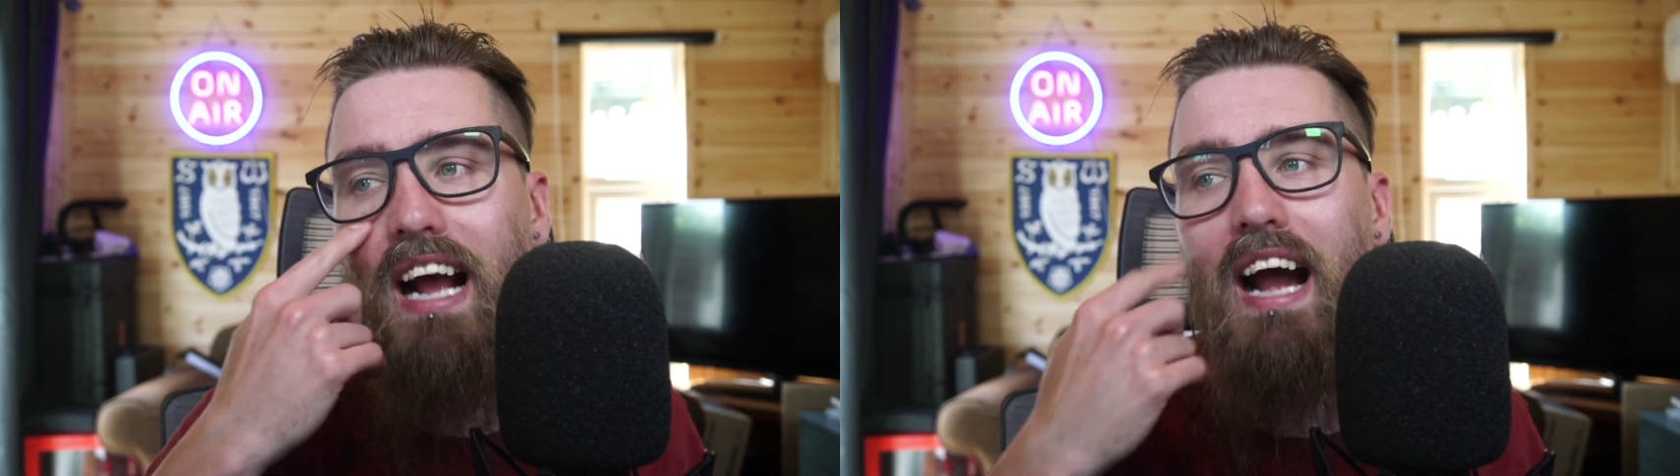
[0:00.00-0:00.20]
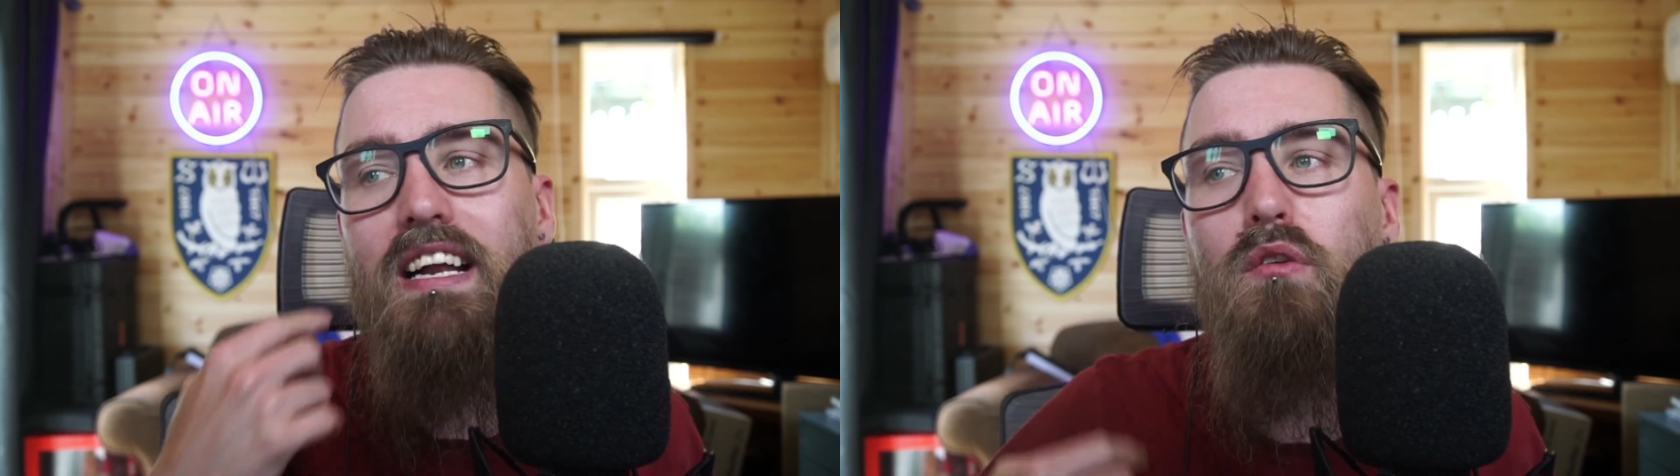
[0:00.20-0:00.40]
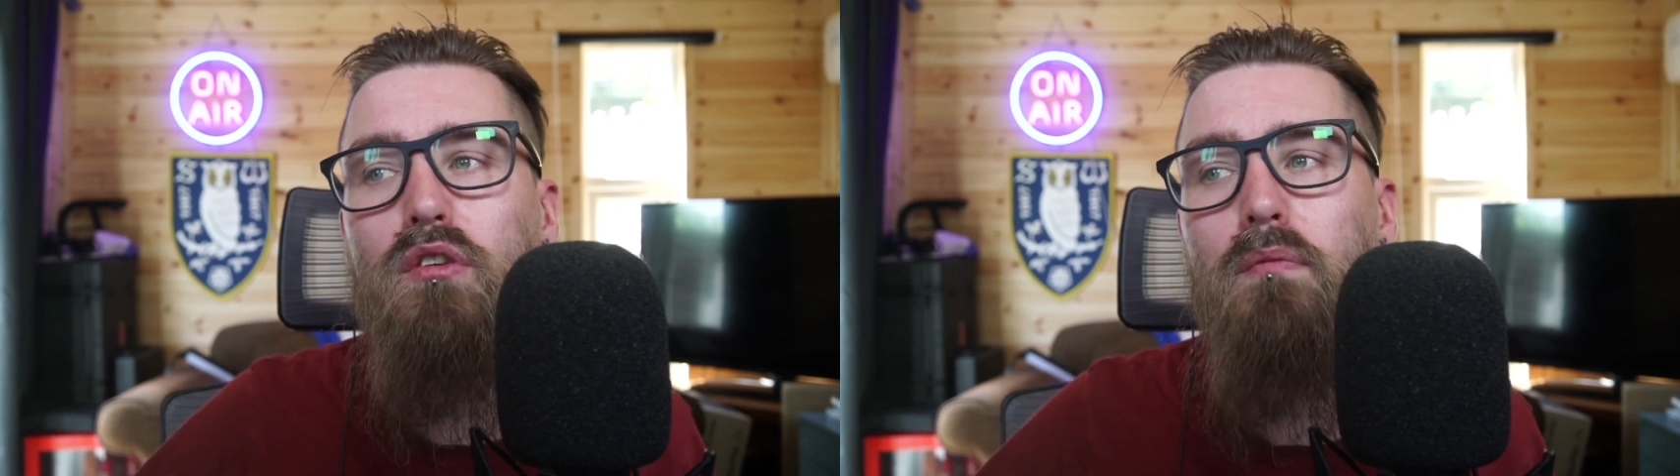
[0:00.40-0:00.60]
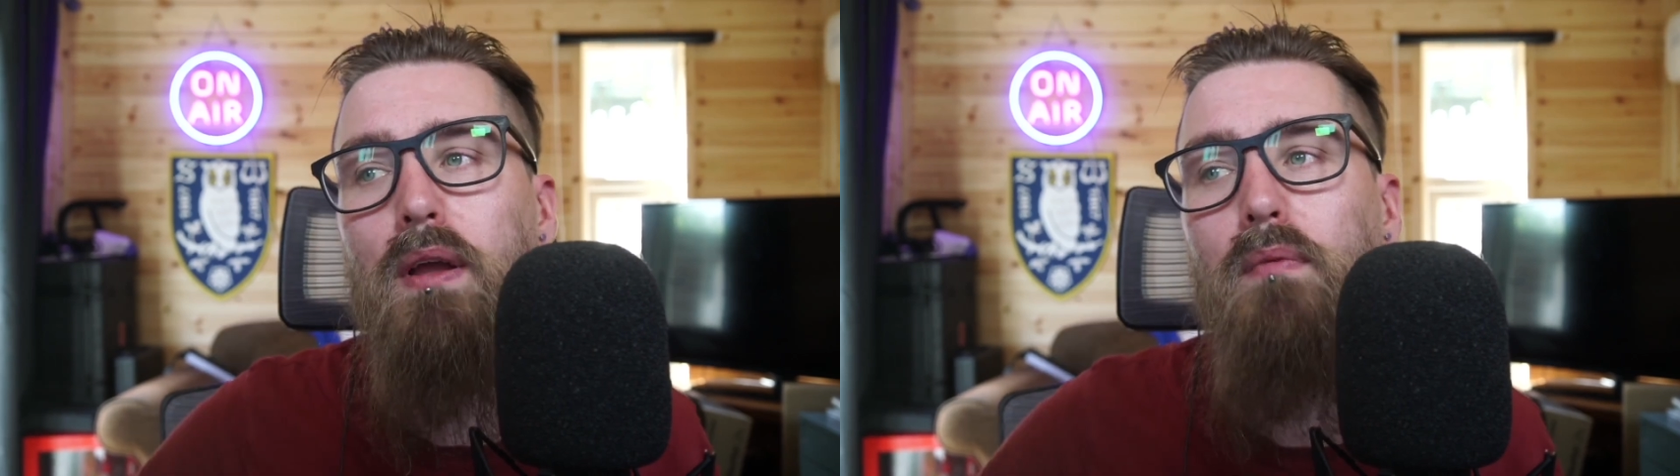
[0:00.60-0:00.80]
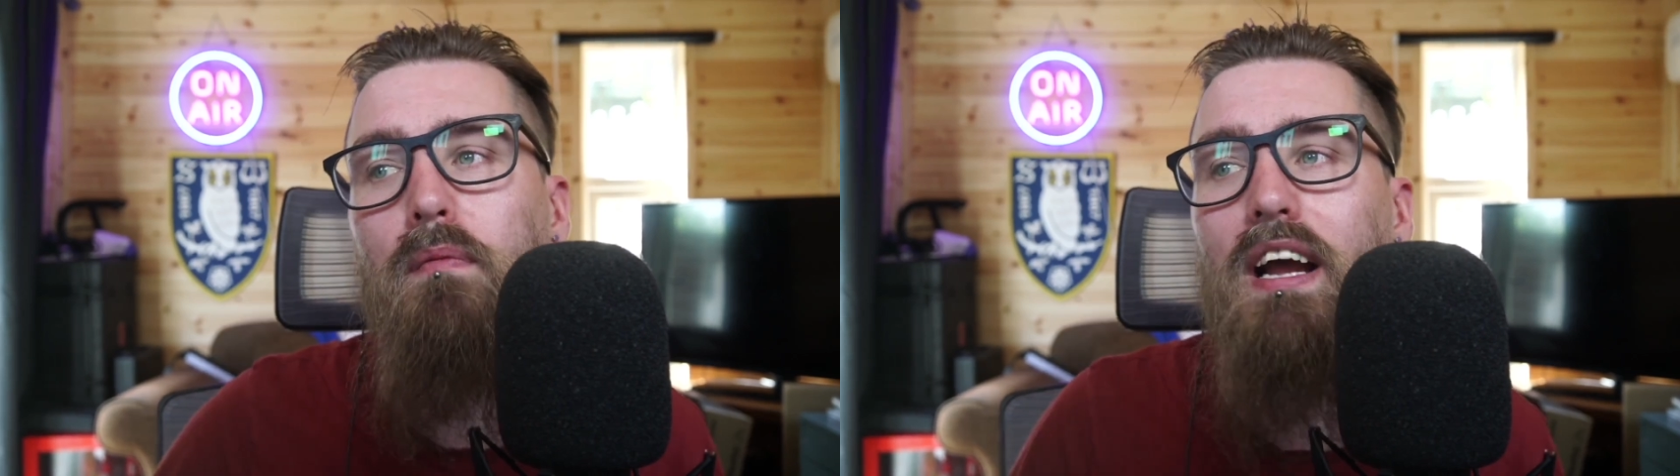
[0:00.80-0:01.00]
I know some
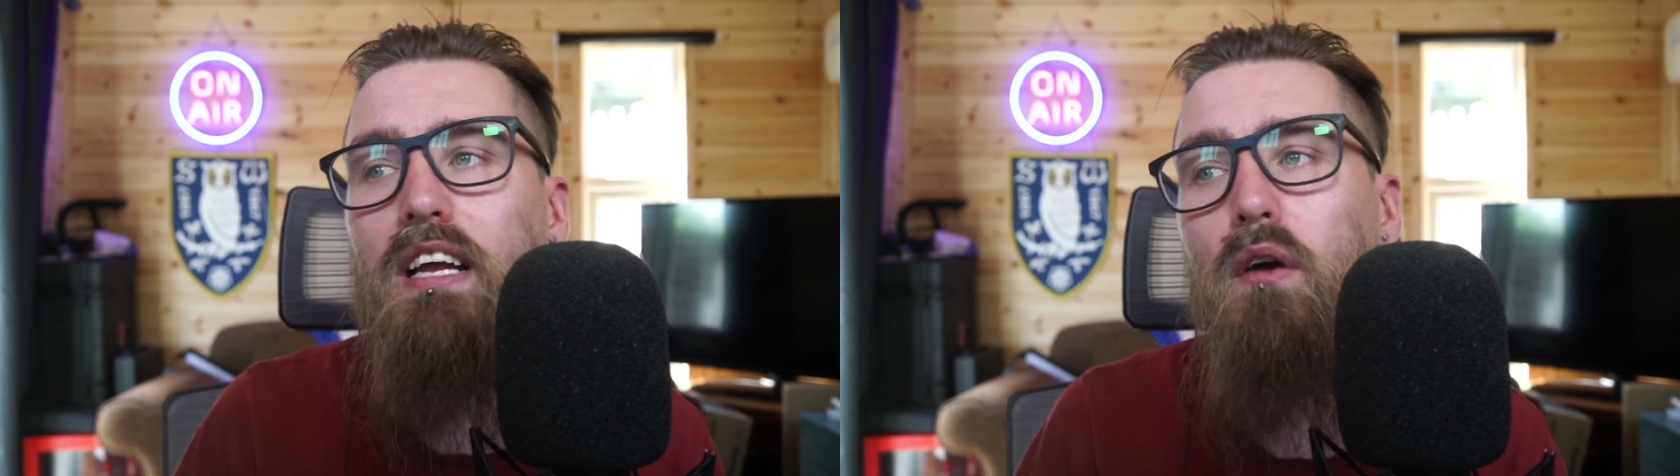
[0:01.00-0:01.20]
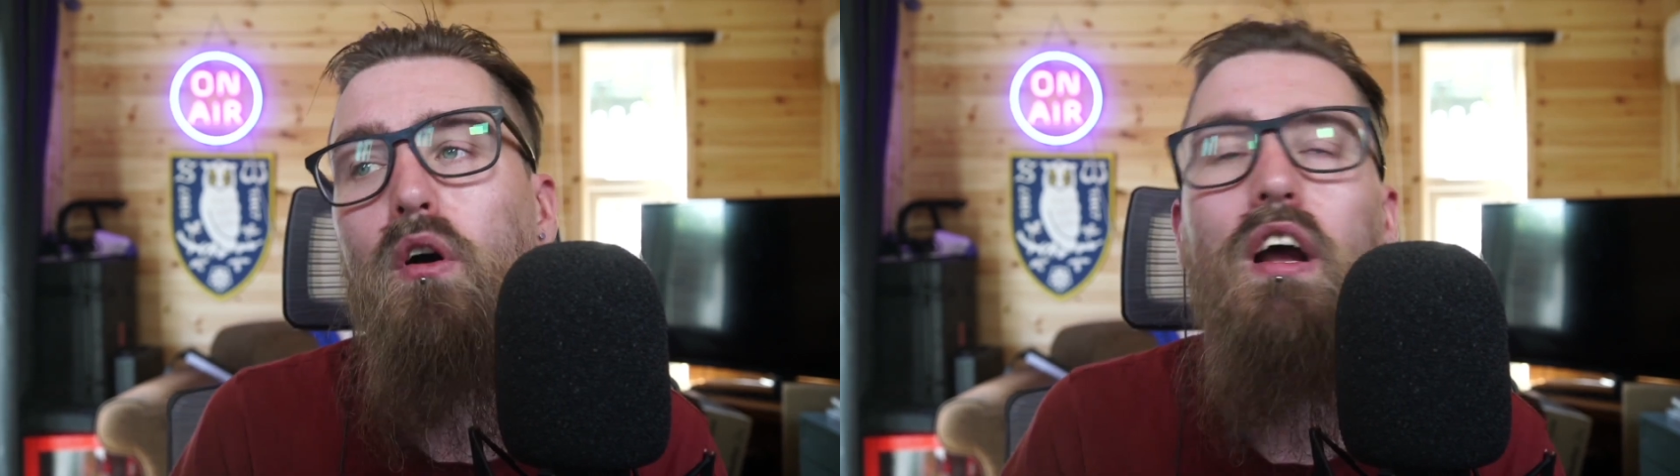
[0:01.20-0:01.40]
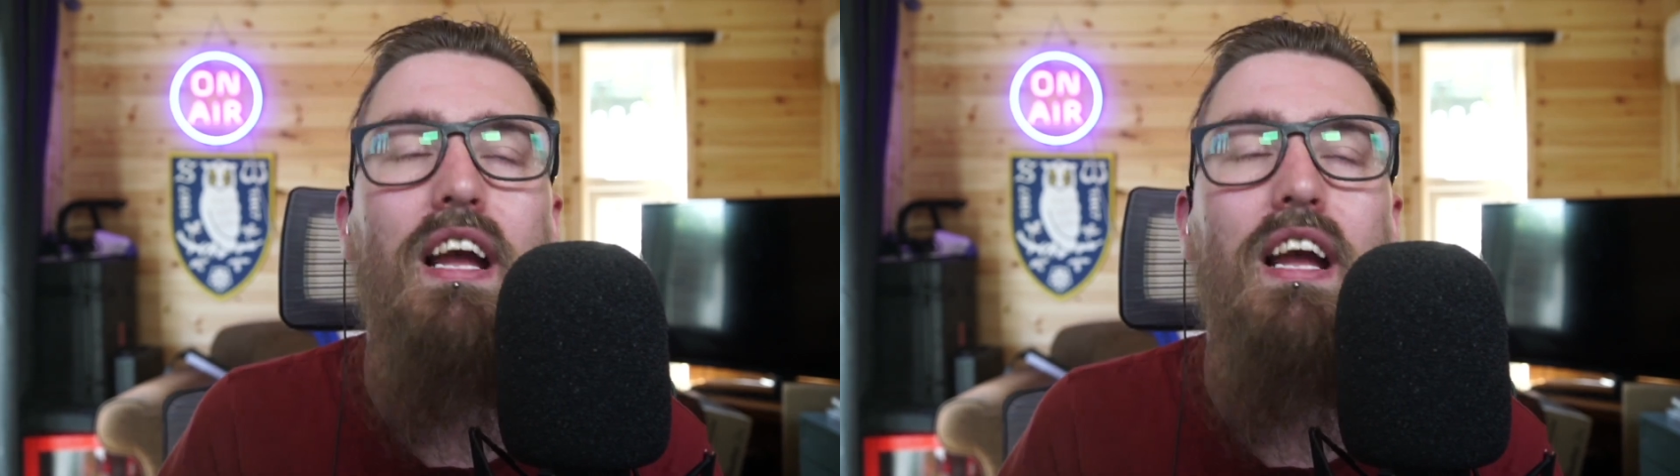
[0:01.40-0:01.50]
people might go,